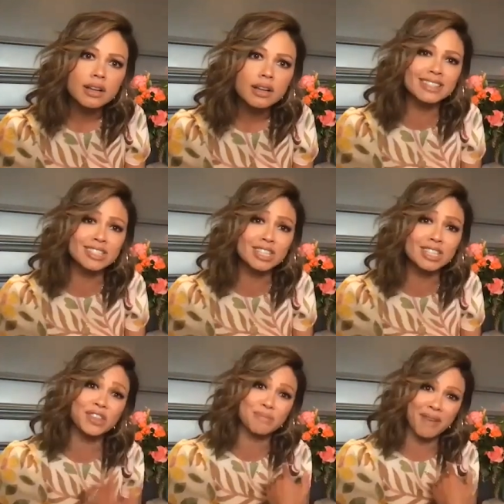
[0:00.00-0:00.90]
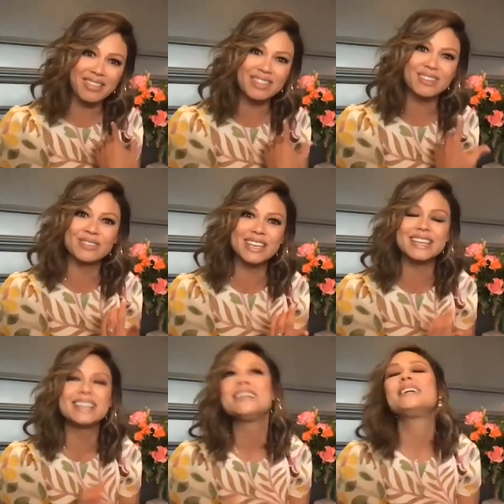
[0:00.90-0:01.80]
It's different than the math that
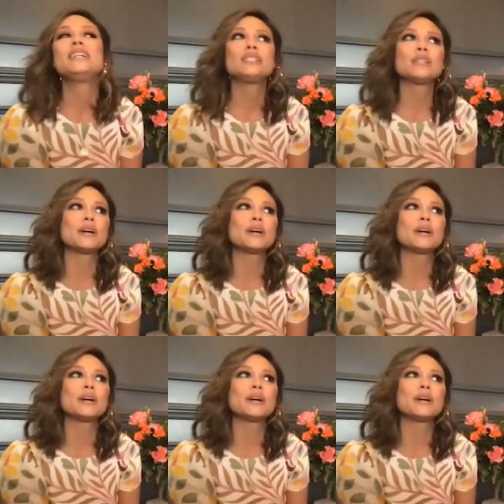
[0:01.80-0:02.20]
we. I know.